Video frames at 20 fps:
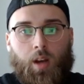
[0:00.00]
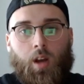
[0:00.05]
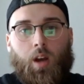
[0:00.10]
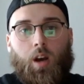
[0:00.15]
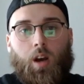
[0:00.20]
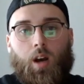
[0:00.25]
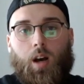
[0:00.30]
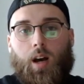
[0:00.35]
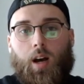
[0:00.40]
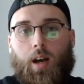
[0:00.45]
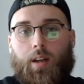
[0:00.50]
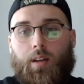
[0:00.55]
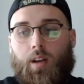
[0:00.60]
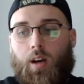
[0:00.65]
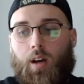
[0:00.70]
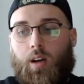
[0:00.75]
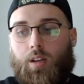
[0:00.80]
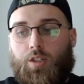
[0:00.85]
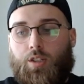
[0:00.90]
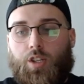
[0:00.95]
on
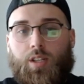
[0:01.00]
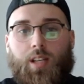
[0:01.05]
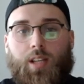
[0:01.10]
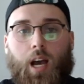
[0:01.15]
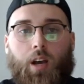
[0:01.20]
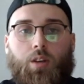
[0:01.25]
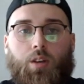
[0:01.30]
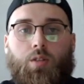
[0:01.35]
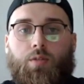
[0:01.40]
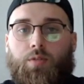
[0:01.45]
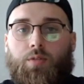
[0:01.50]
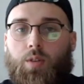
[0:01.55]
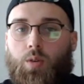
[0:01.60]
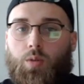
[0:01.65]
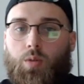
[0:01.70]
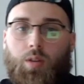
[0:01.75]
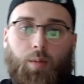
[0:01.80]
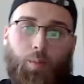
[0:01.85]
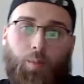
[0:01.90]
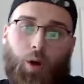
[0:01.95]
just how you view
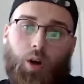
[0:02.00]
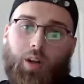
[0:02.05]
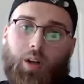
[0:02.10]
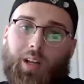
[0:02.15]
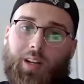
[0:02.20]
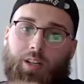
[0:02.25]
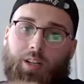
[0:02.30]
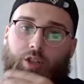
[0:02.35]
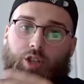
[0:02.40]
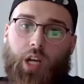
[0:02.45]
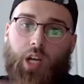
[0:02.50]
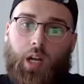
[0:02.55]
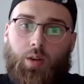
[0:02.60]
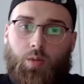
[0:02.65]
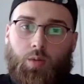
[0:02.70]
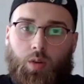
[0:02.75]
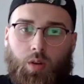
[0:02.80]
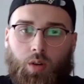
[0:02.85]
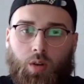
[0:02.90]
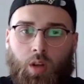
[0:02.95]
the market in
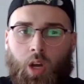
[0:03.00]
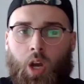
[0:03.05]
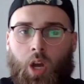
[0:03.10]
general,